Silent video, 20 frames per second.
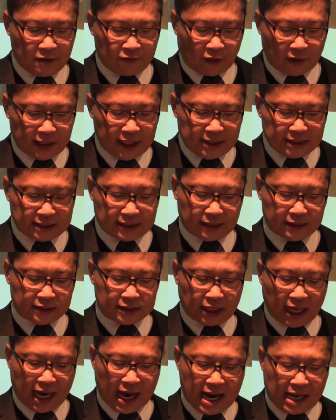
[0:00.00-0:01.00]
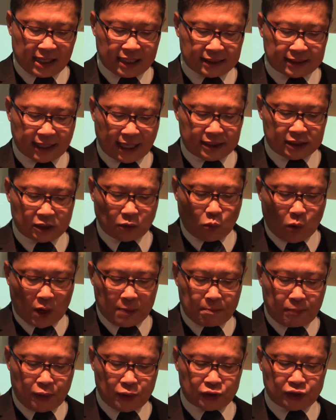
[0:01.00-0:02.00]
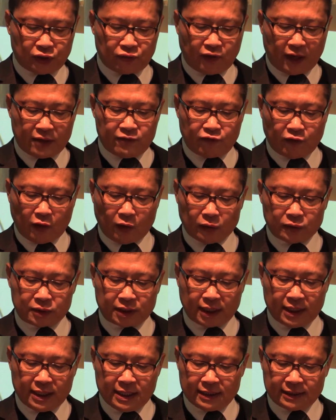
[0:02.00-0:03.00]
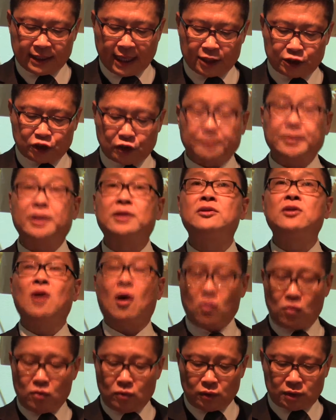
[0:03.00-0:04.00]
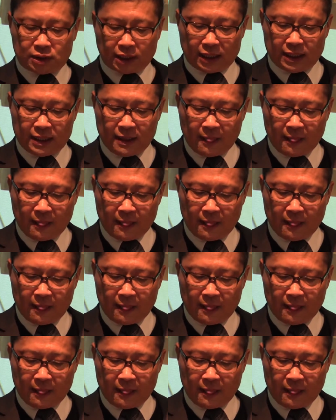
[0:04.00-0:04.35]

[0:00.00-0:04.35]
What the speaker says: For instance, other than one person, one vote, there should be no